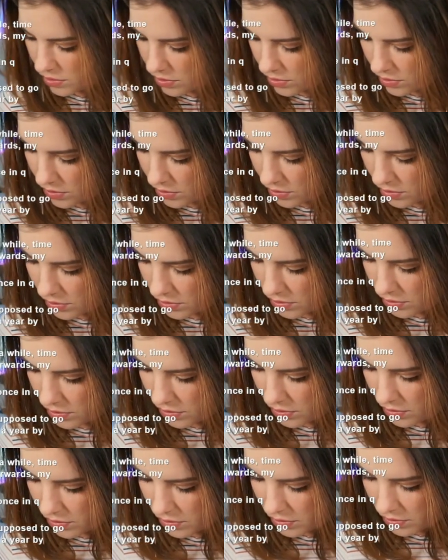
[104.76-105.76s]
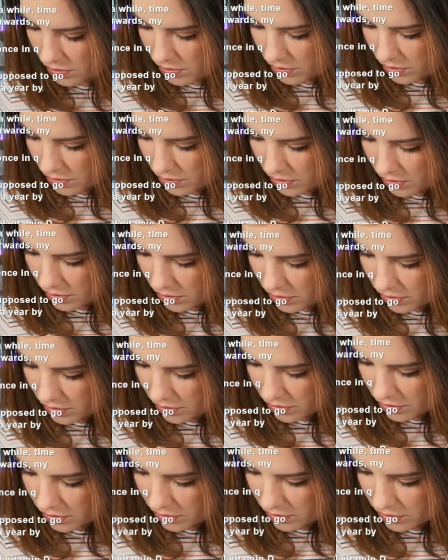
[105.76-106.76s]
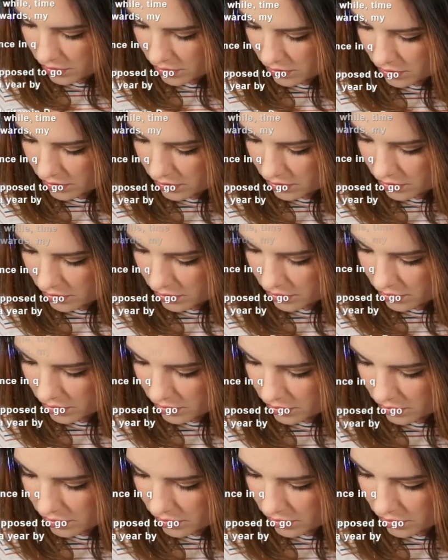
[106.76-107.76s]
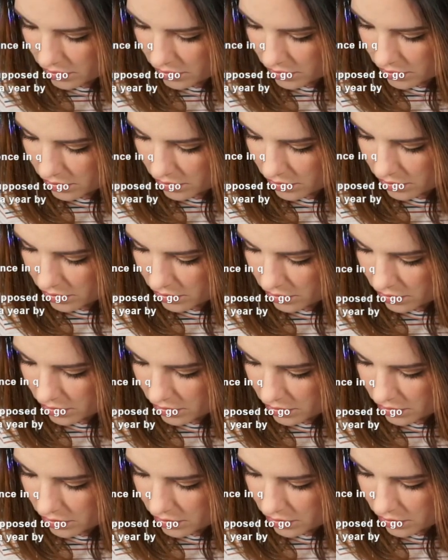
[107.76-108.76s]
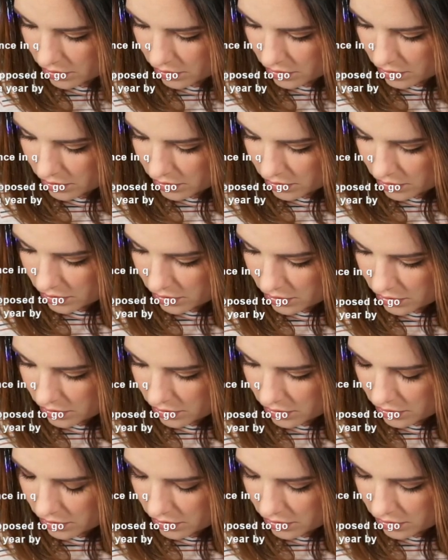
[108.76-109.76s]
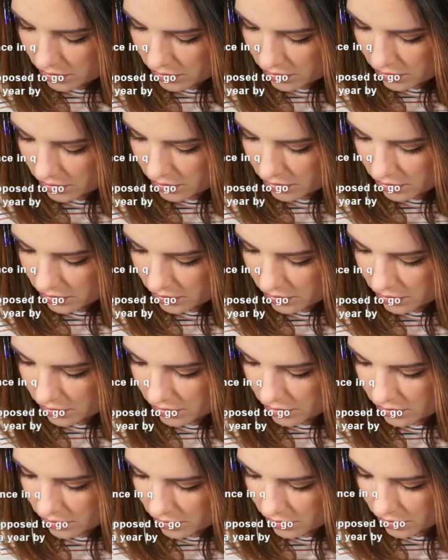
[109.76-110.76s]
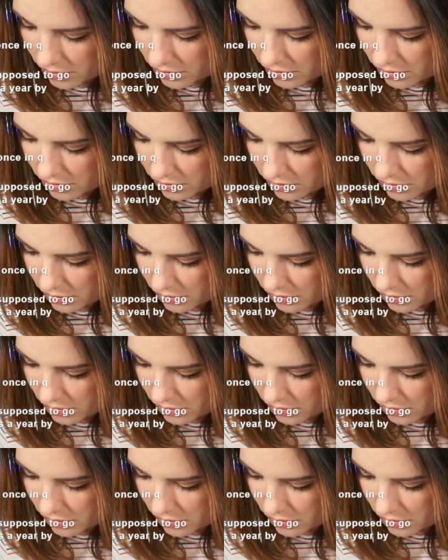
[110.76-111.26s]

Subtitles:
Nobody speaks.